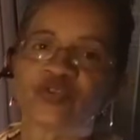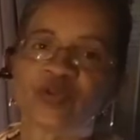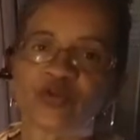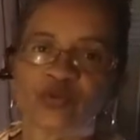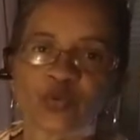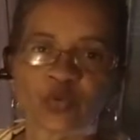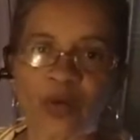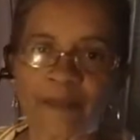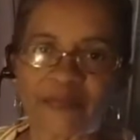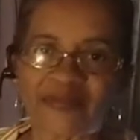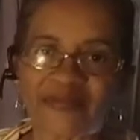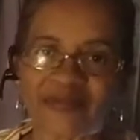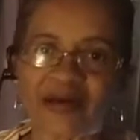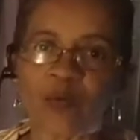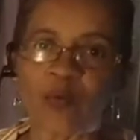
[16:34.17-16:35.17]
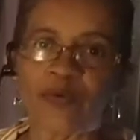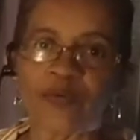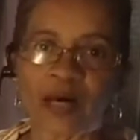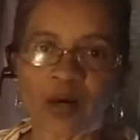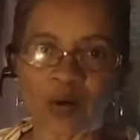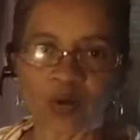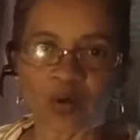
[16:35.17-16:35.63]
it, you wipe it down with
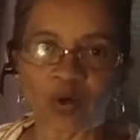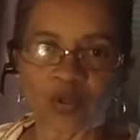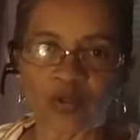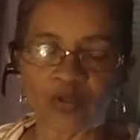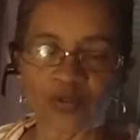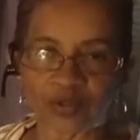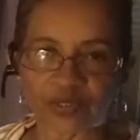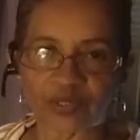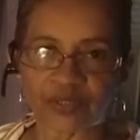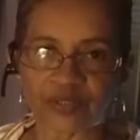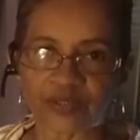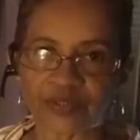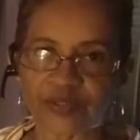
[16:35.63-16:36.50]
alcohol, okay?